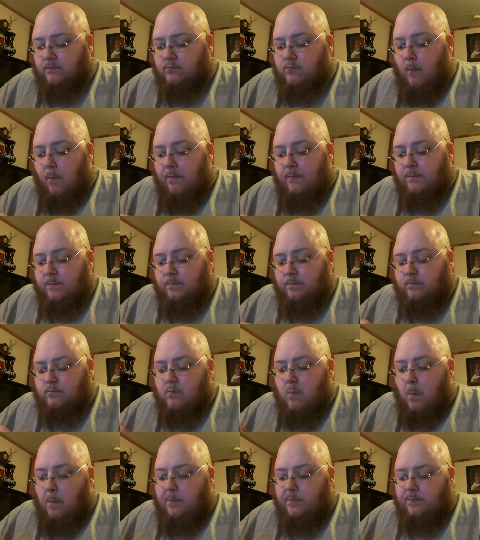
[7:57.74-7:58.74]

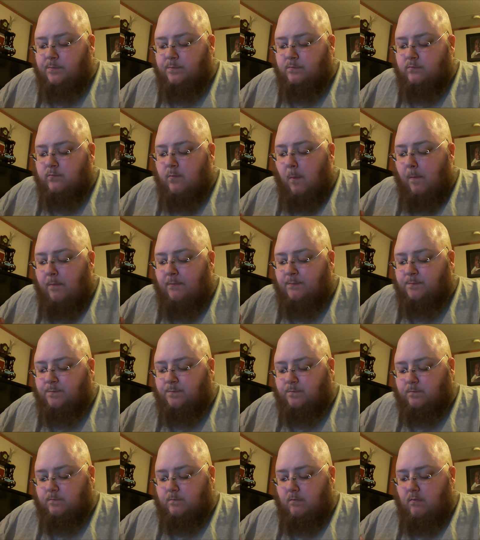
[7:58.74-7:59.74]

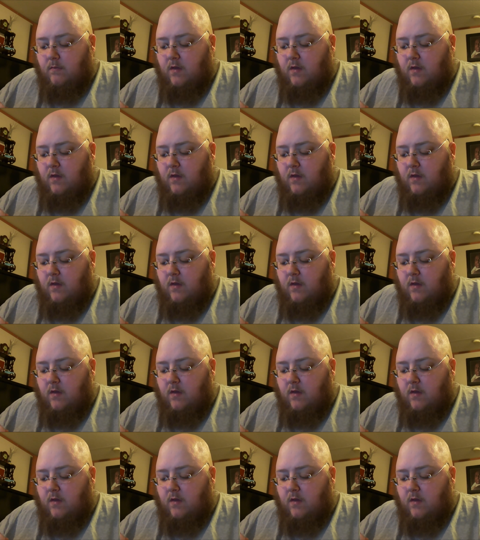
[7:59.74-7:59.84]
Nothing is said.